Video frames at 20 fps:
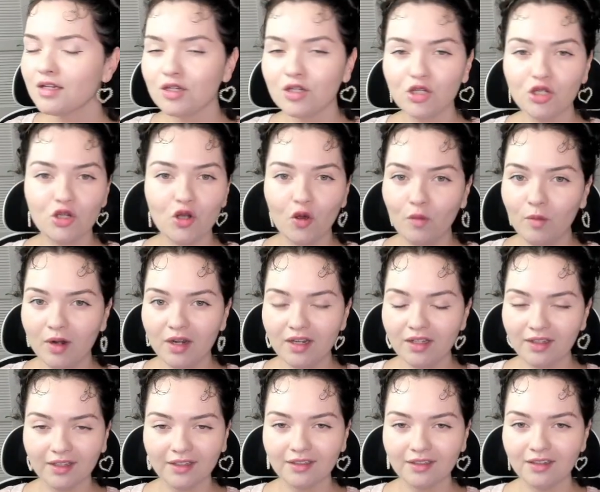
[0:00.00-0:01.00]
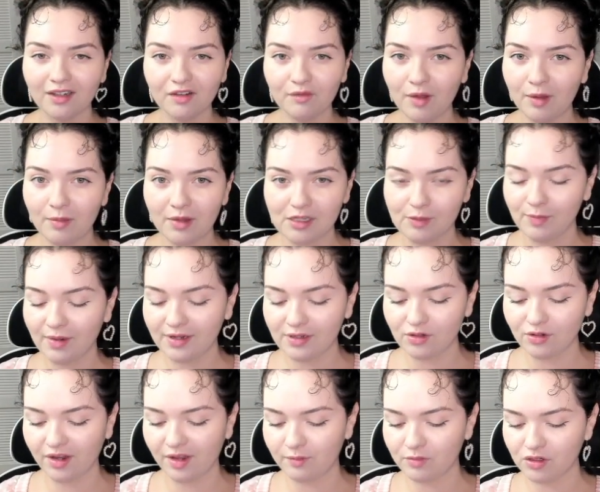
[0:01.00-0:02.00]
nobody, like none of my Best Buys
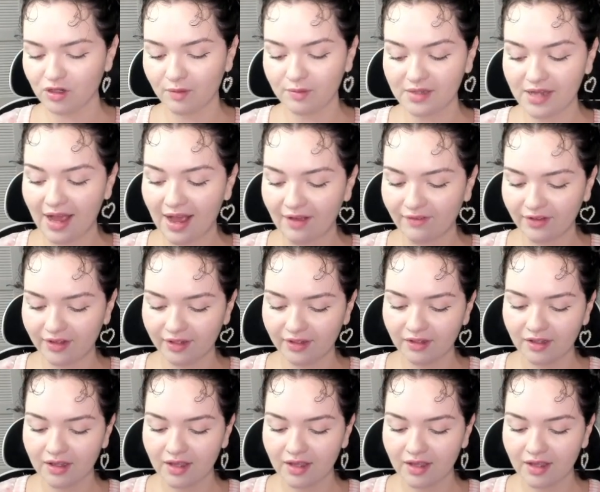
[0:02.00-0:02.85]
or GameStops have it.